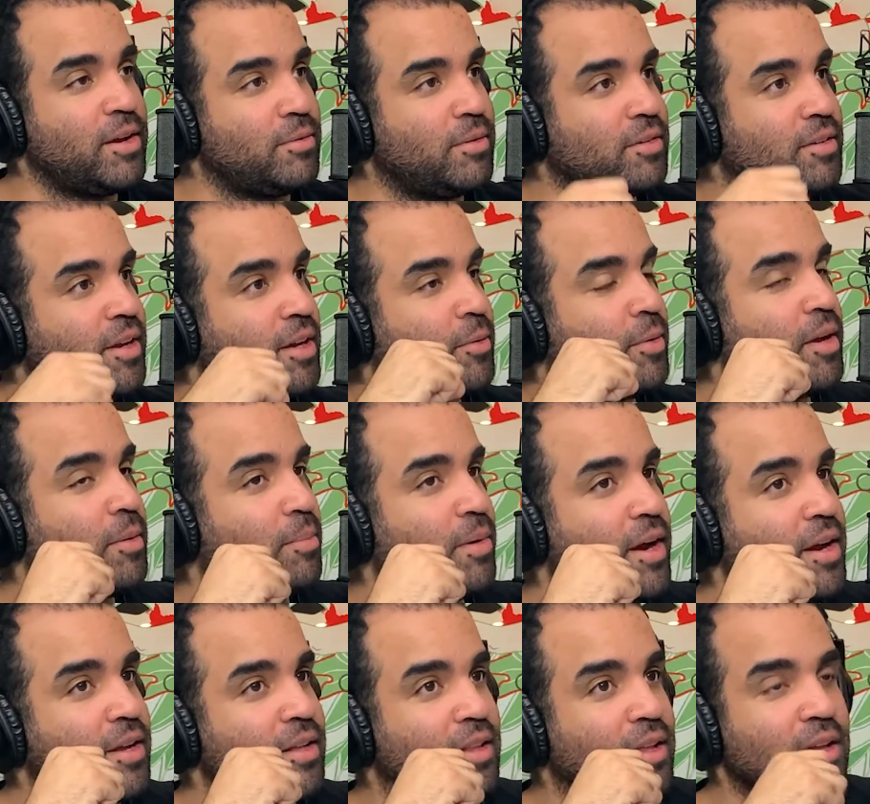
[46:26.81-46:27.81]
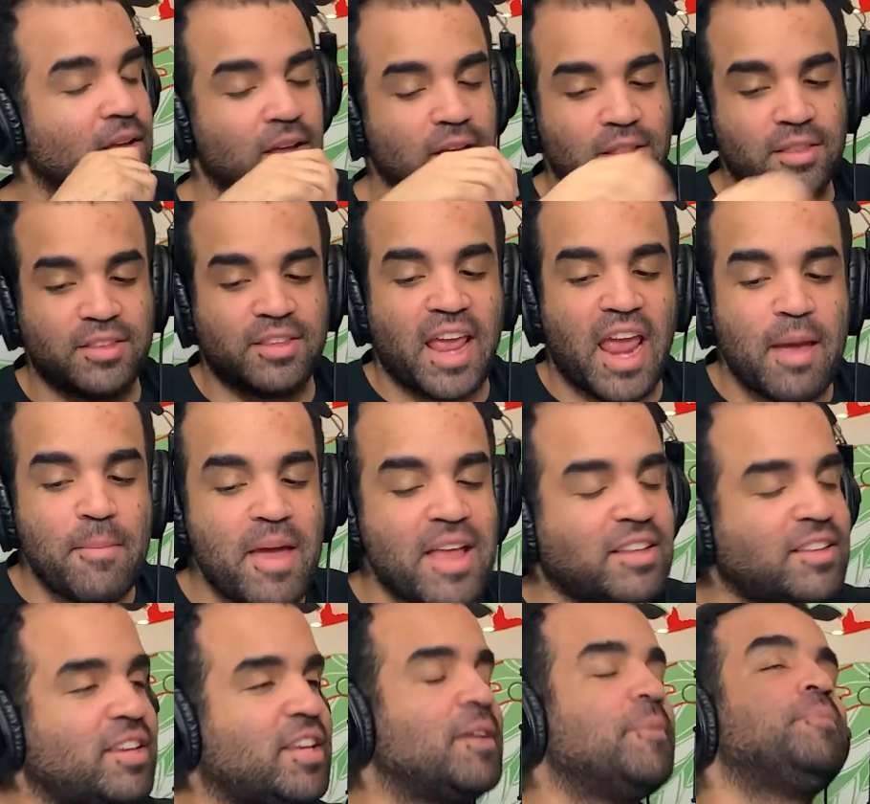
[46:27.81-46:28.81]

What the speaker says: You want to take a... Damn it!